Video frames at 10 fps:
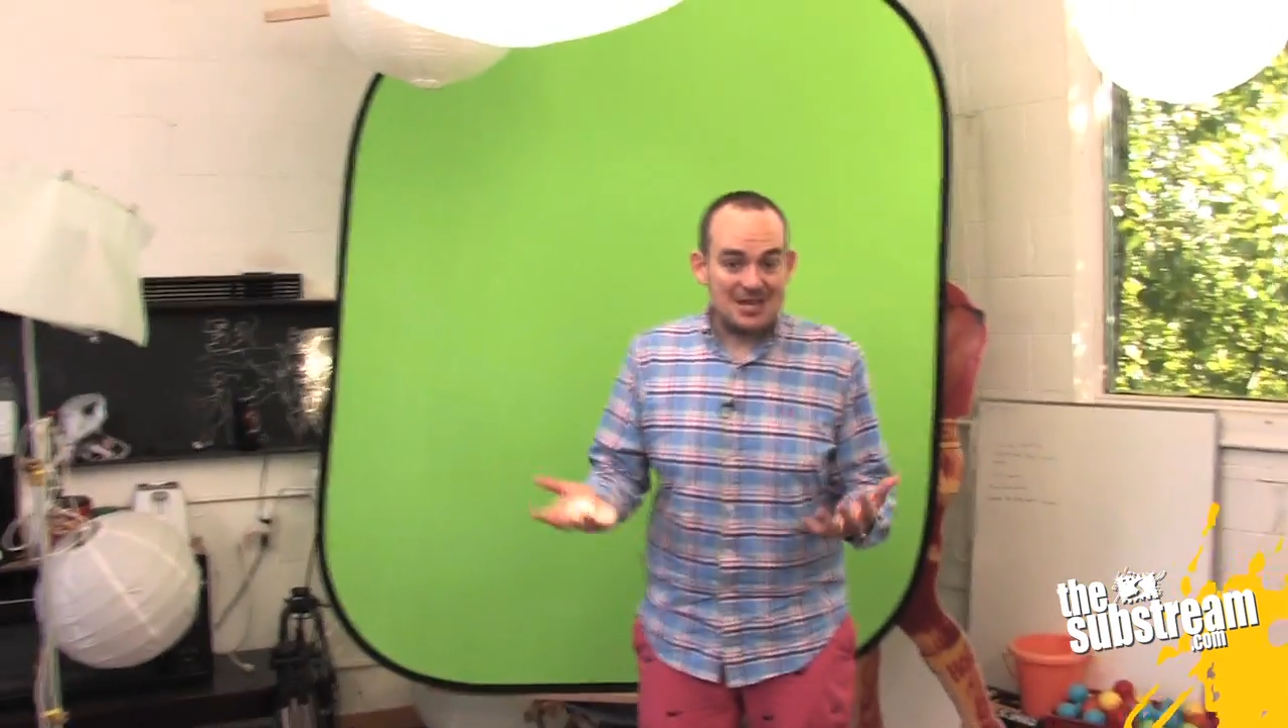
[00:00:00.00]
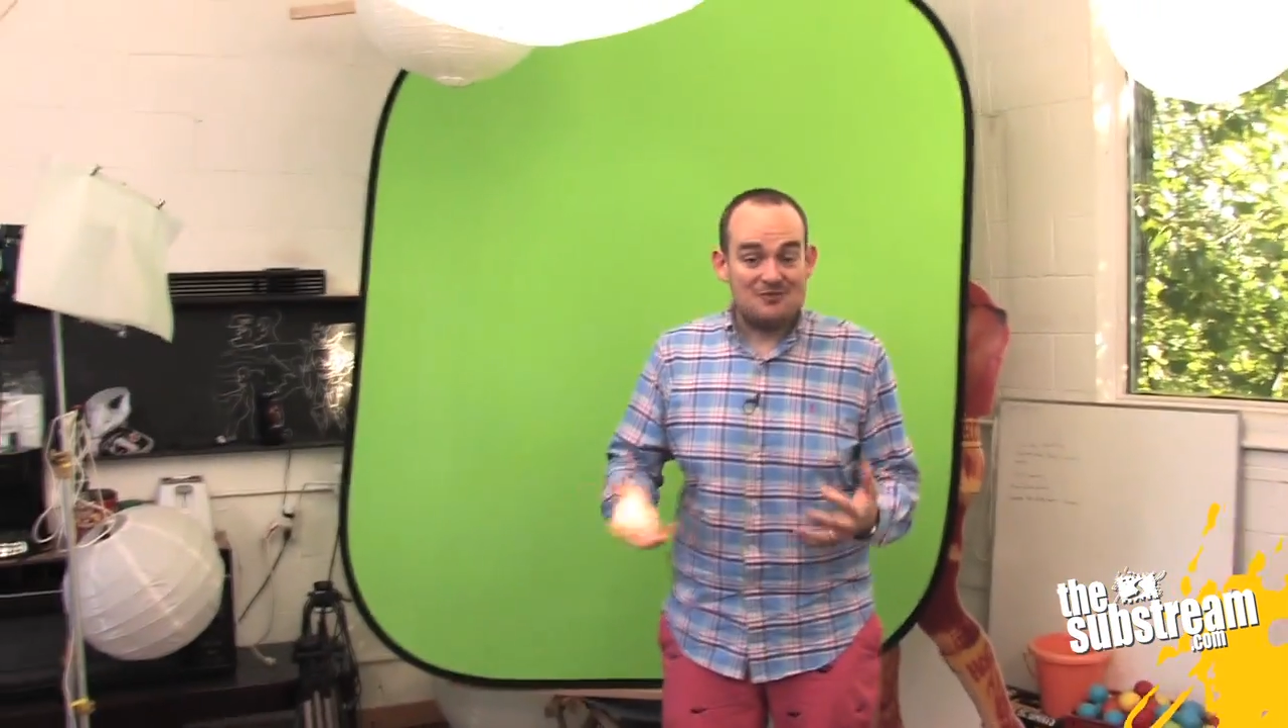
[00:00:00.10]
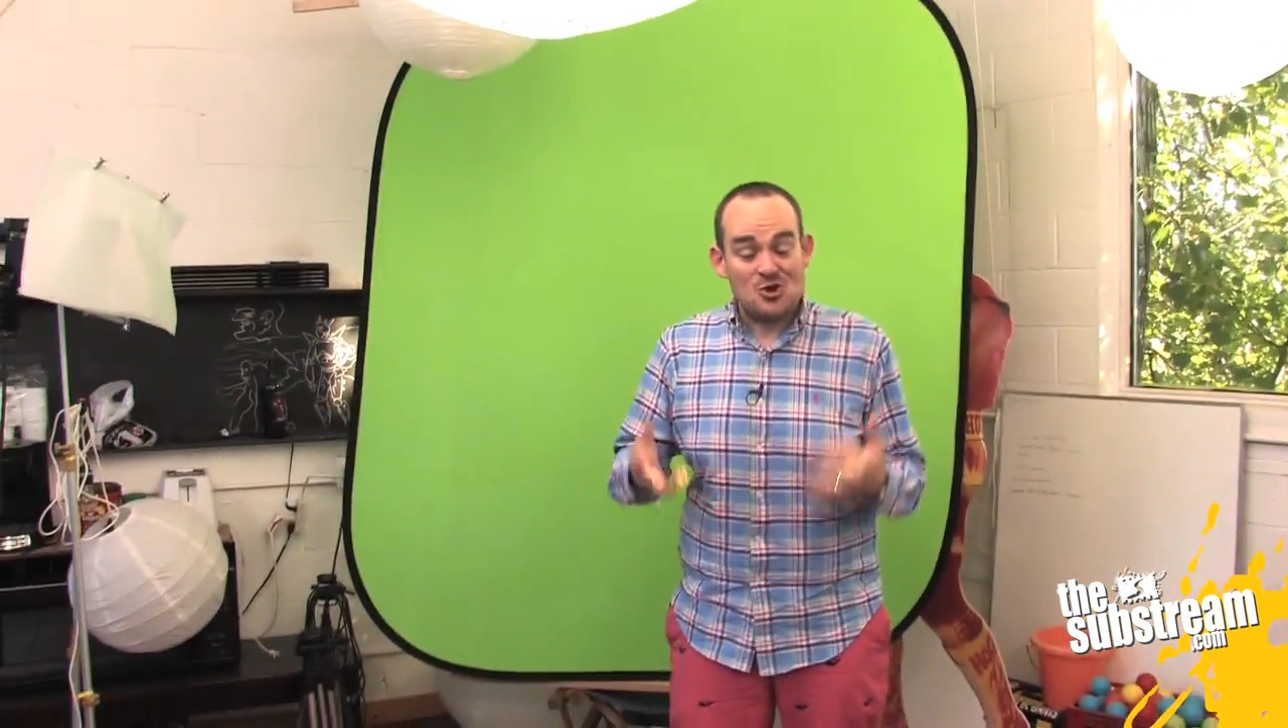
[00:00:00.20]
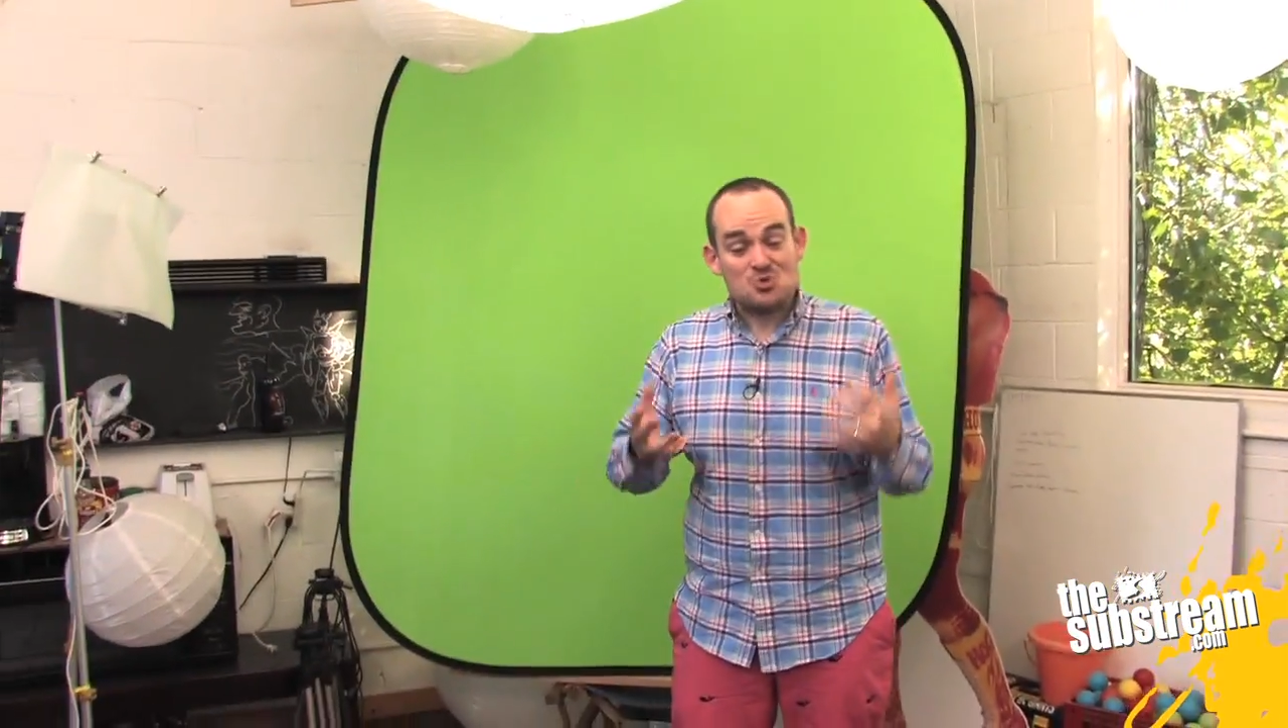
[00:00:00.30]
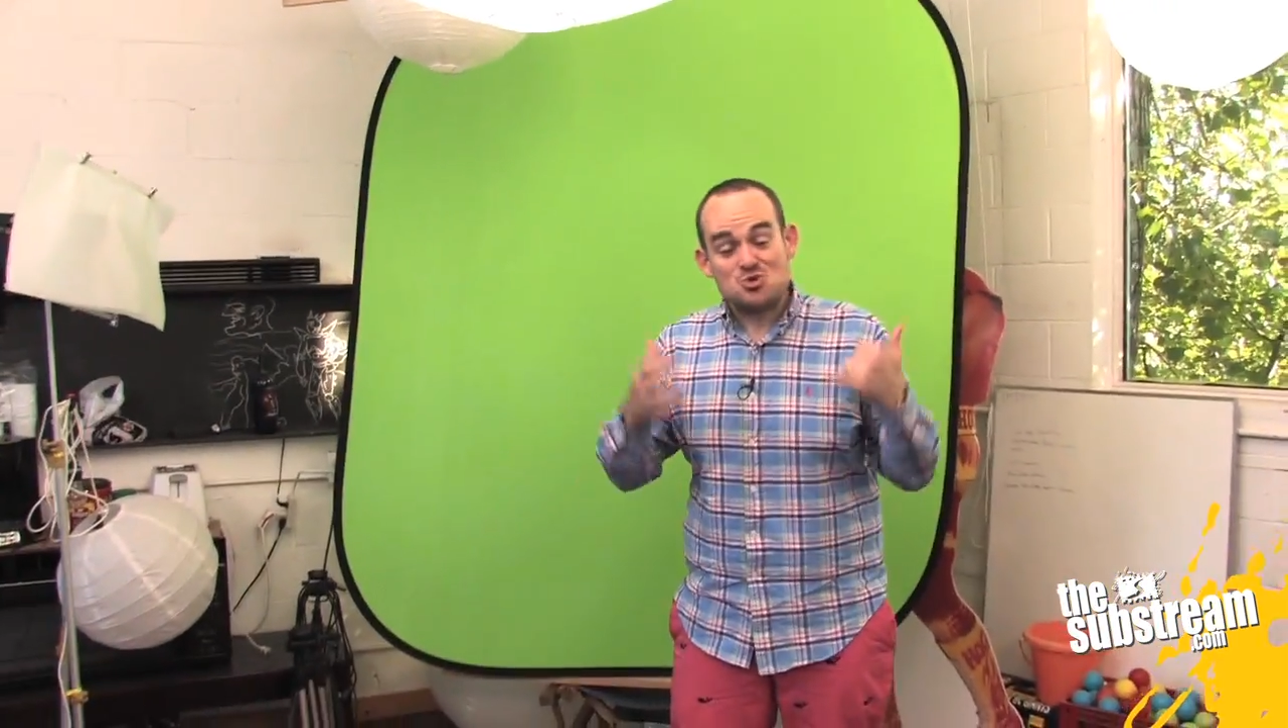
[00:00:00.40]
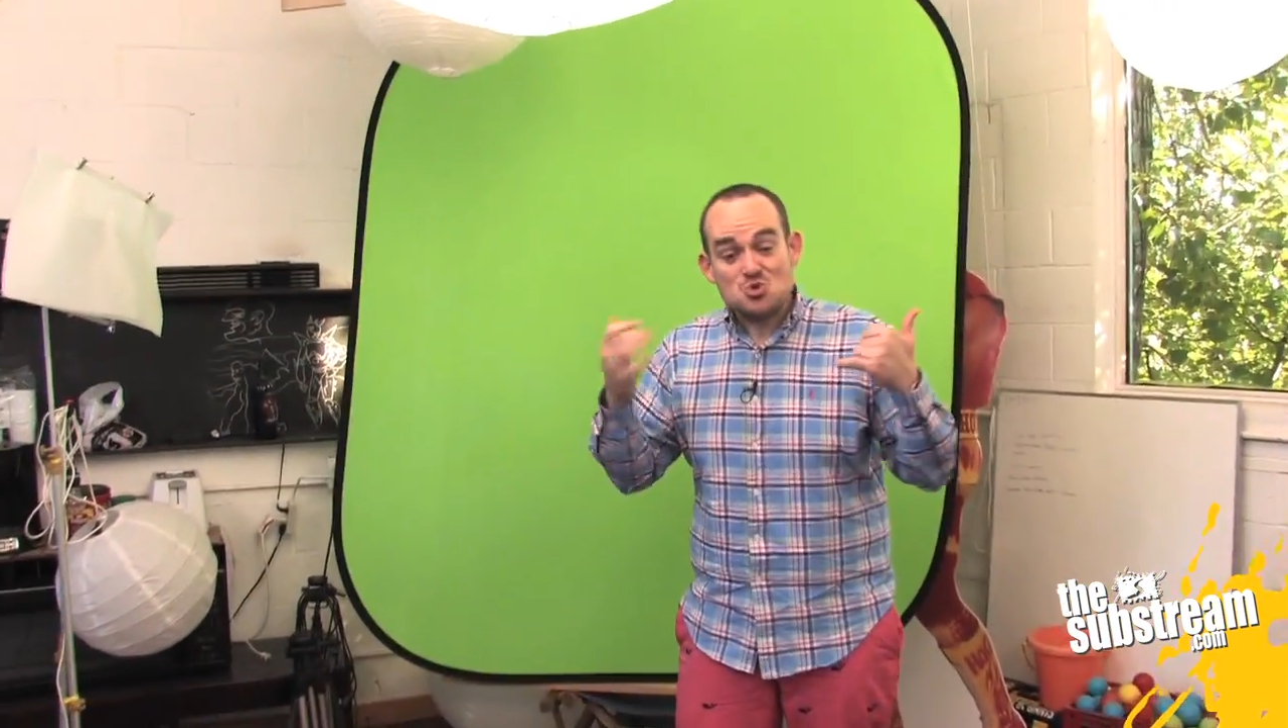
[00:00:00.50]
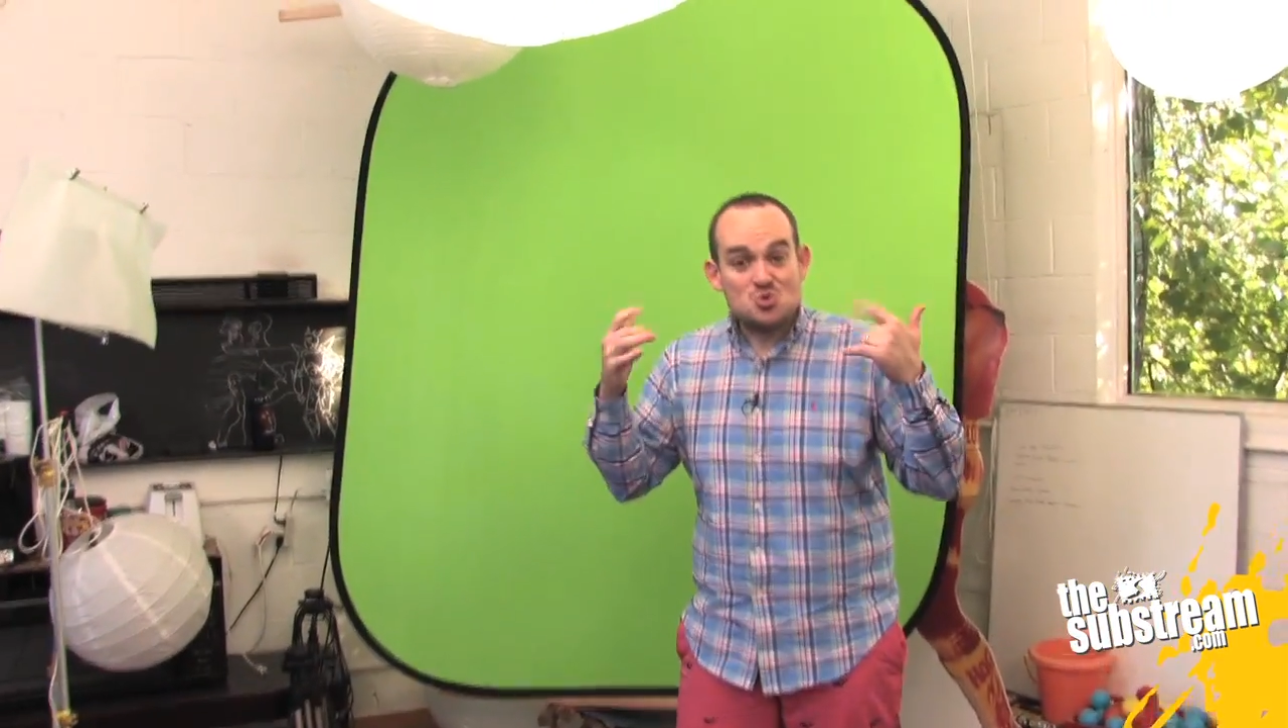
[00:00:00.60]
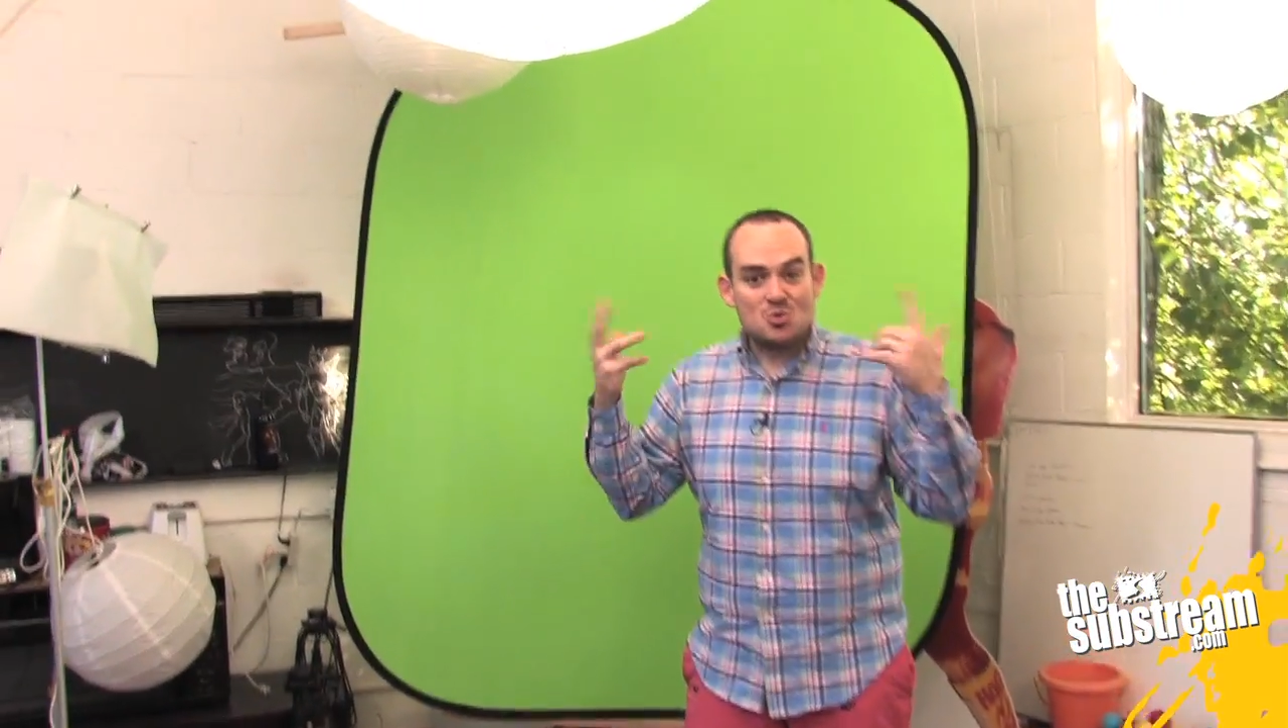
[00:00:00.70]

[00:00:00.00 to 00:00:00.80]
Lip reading: if you don't do the